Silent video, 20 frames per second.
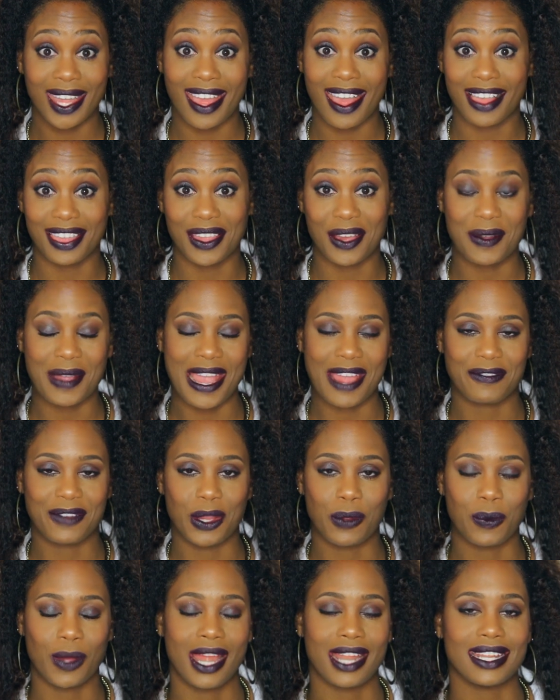Hello
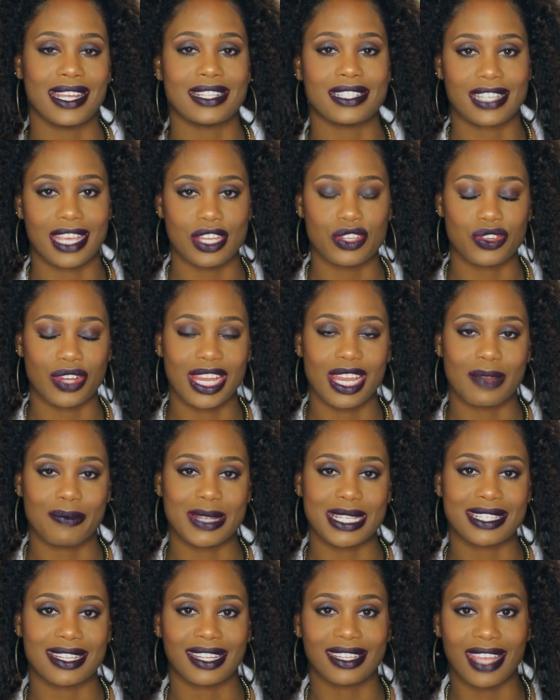everyone, it's Kendra here,
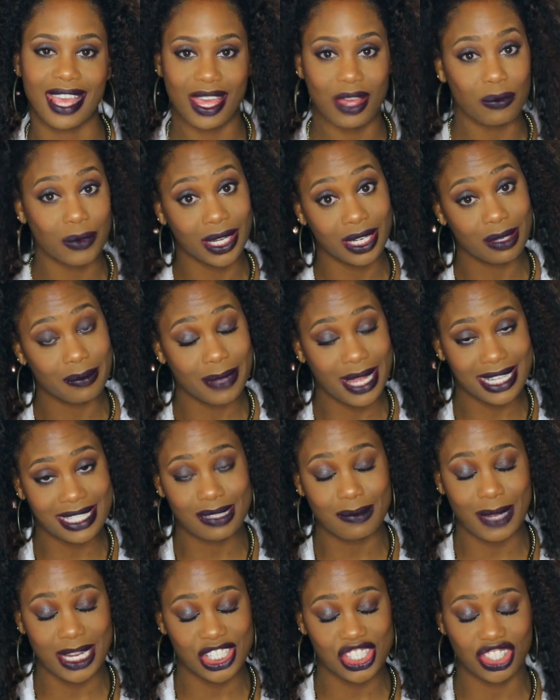Miss Ken K. Welcome back
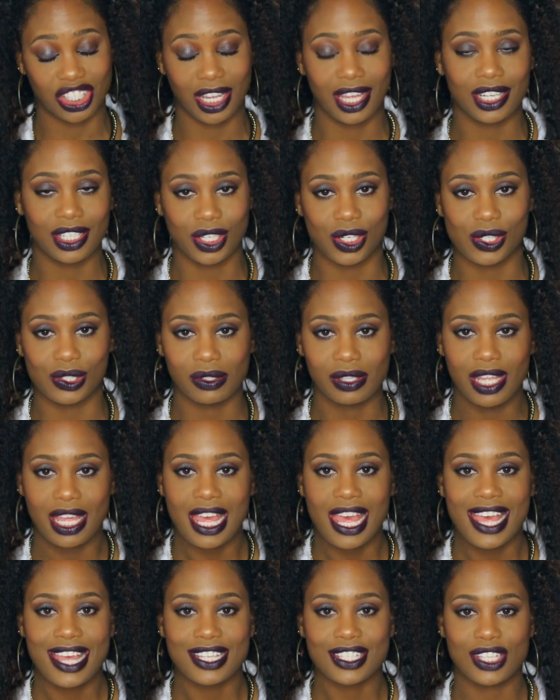to my channel.
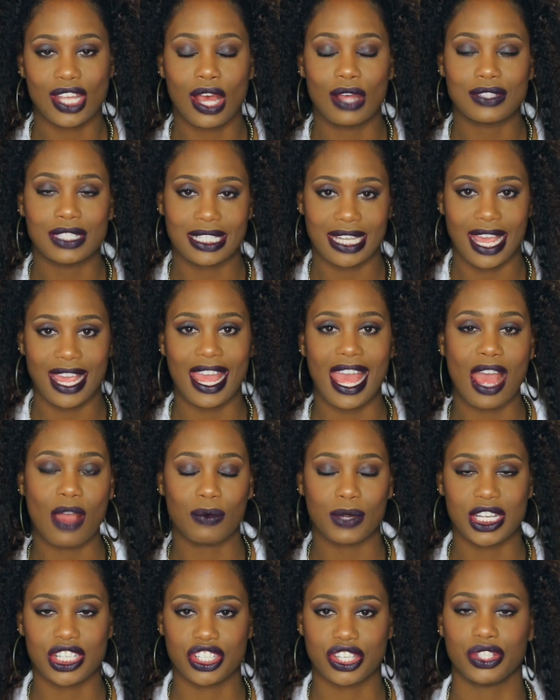So today
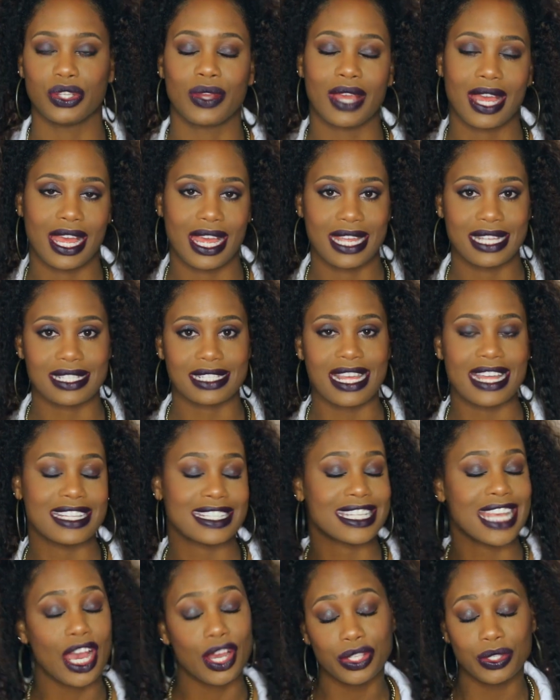I want to show you guys
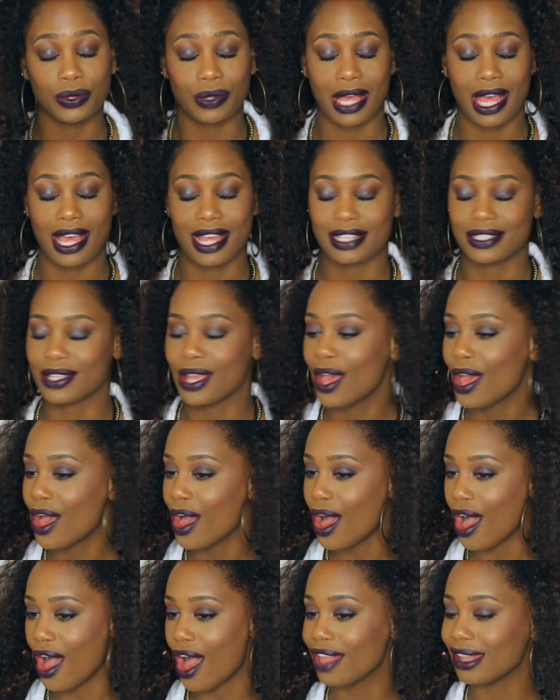and tell you guys
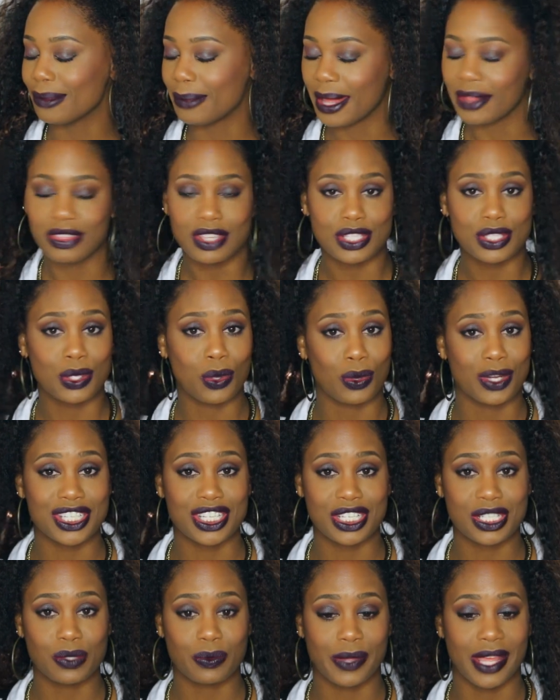all about this
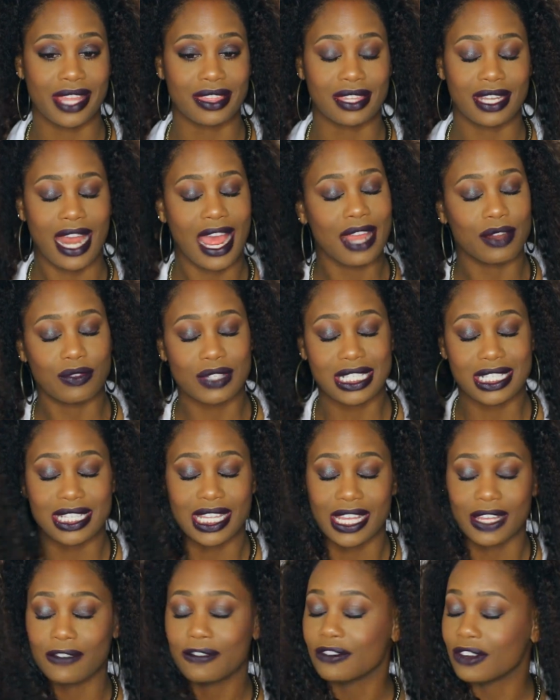gorgeous wig that I
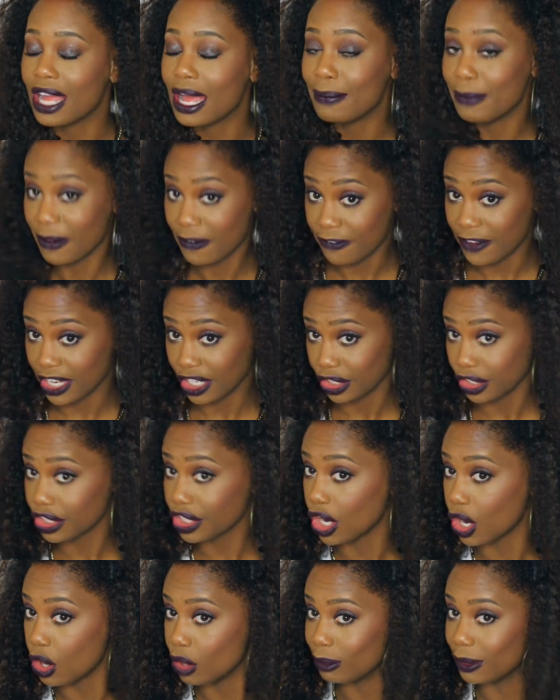received from
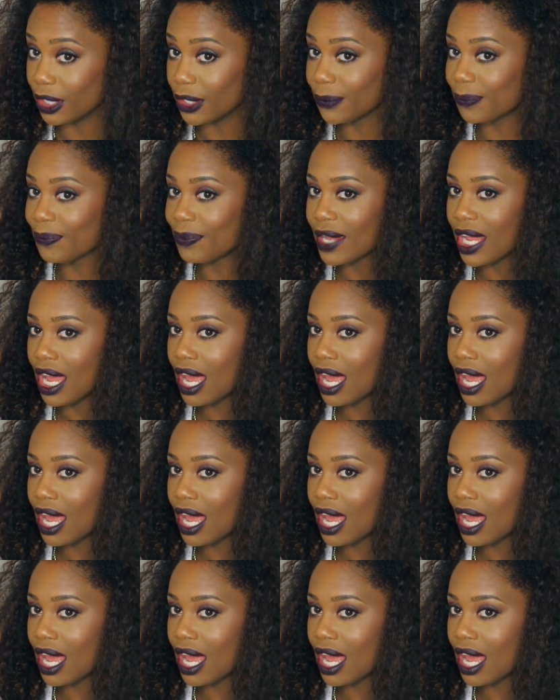Fingercomber. Um,